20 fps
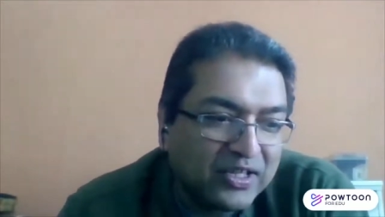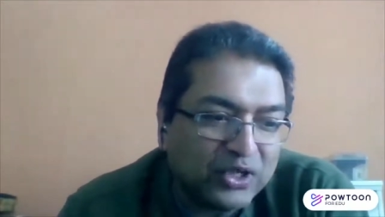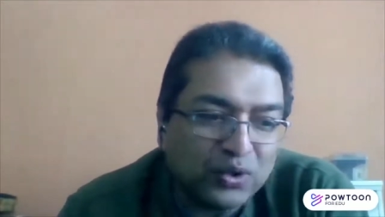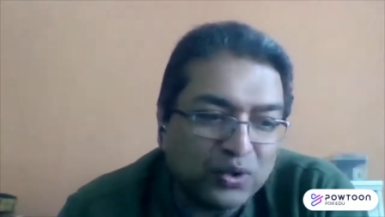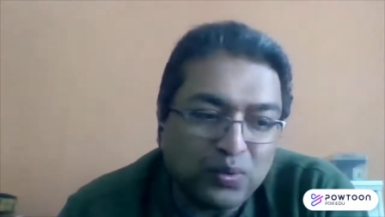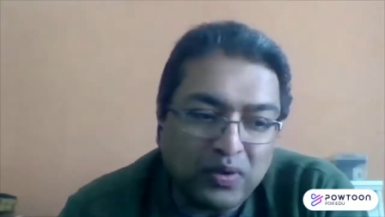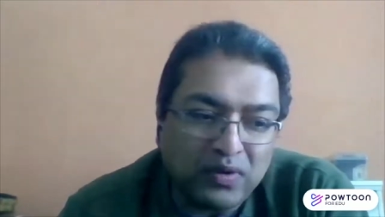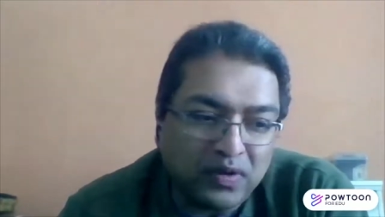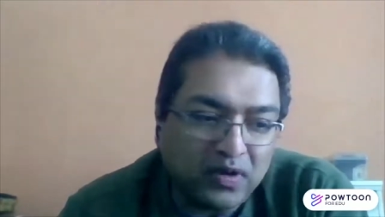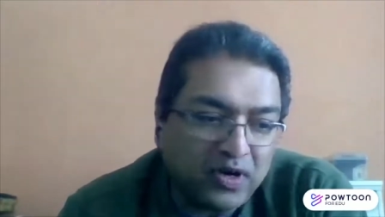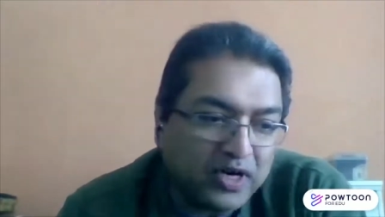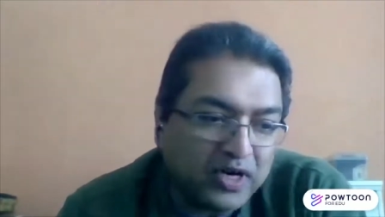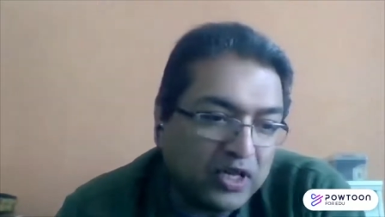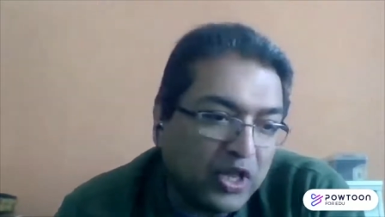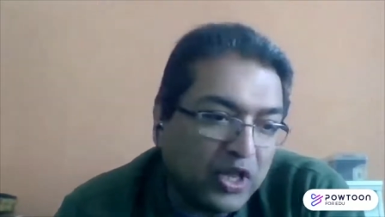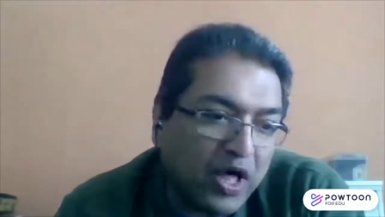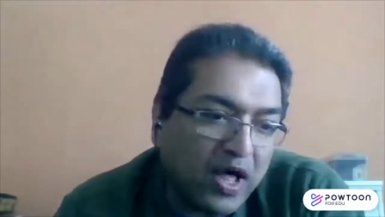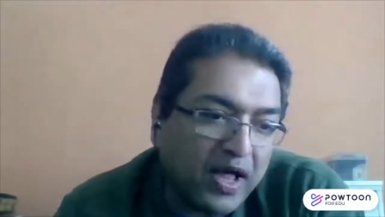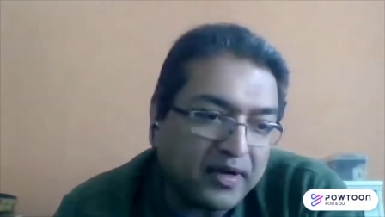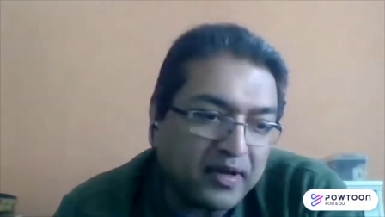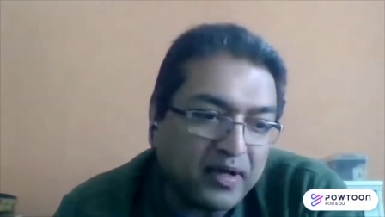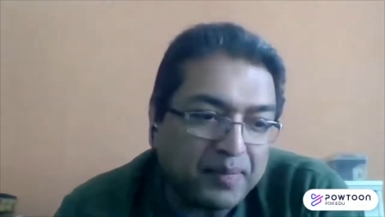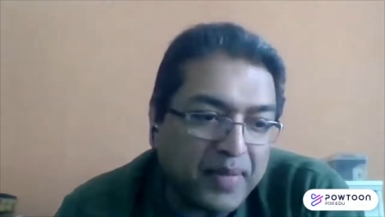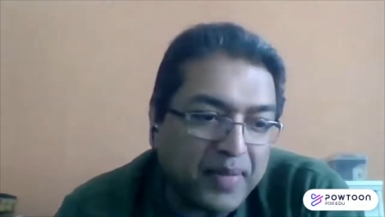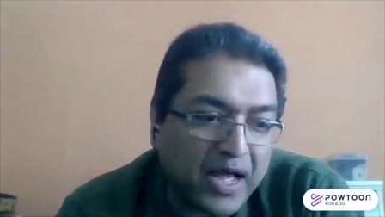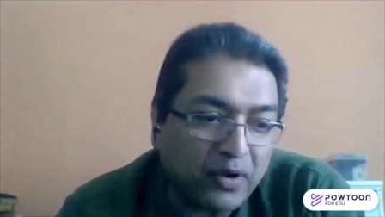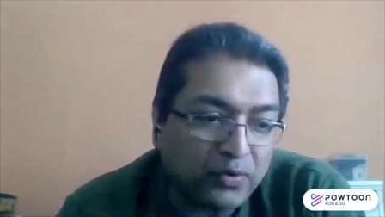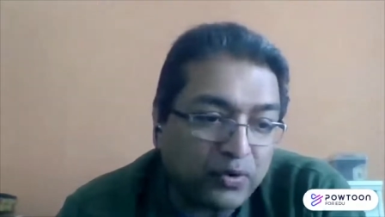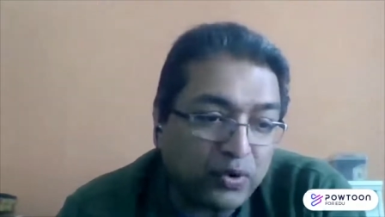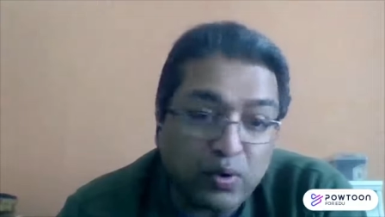You will learn a lot
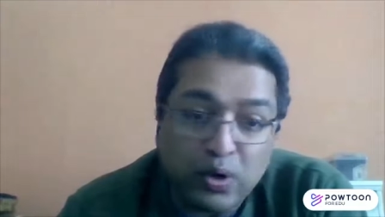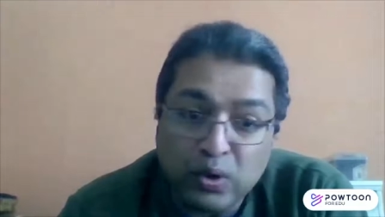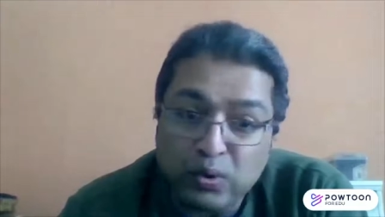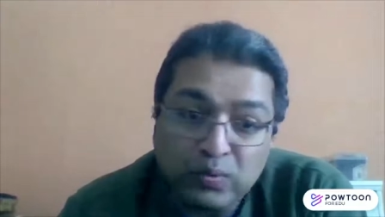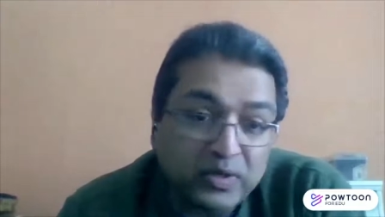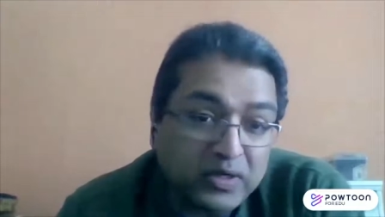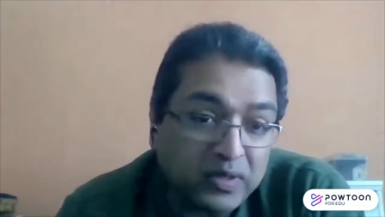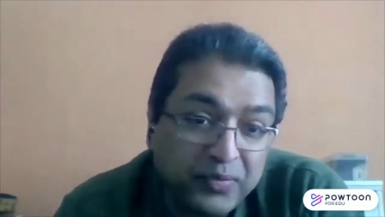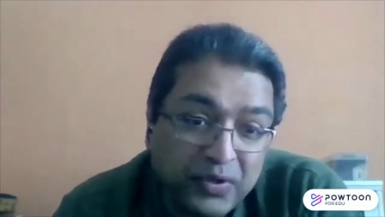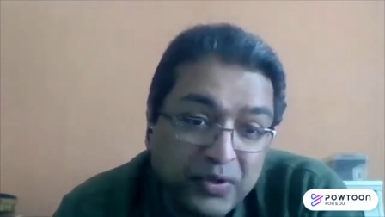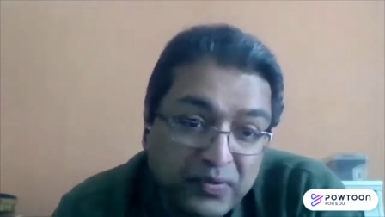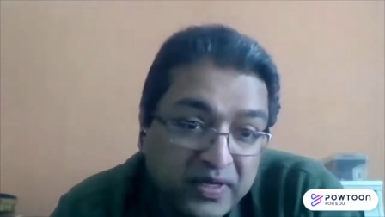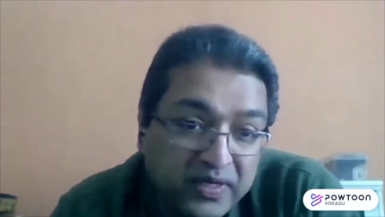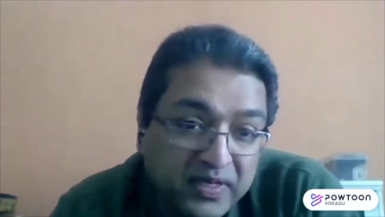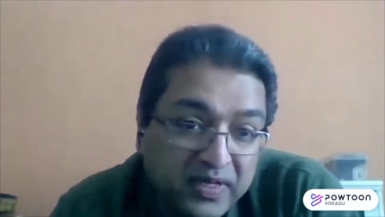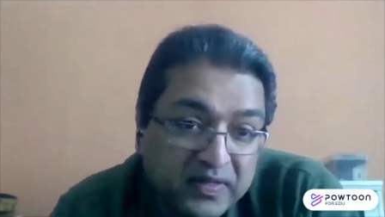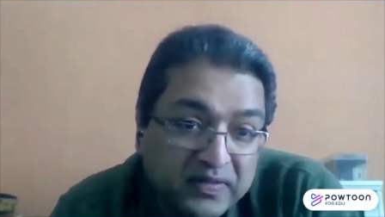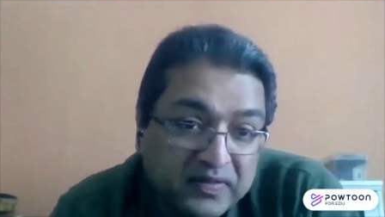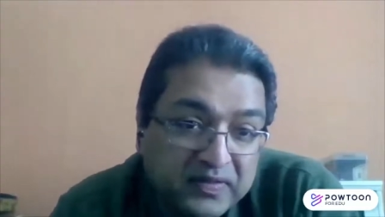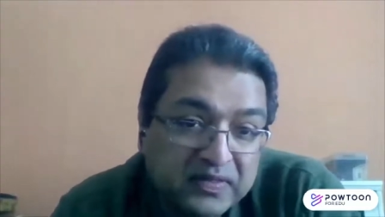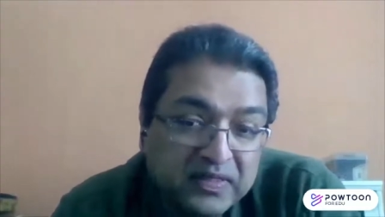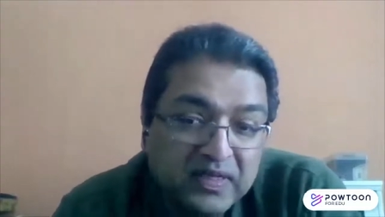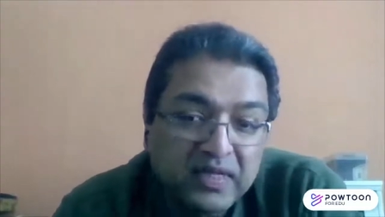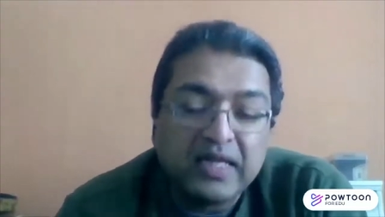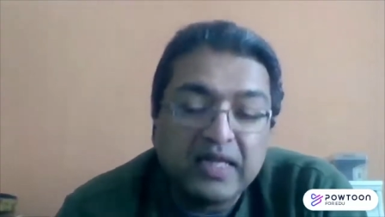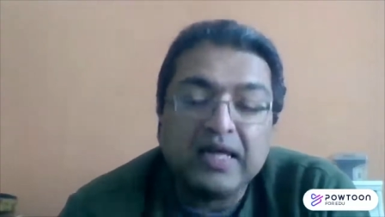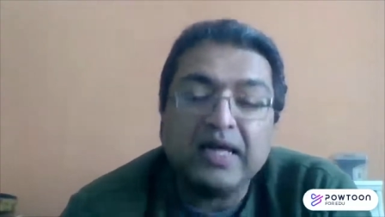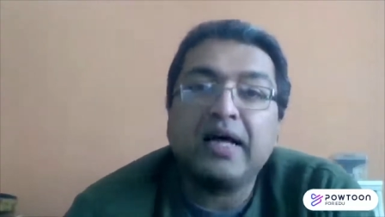about your own communities.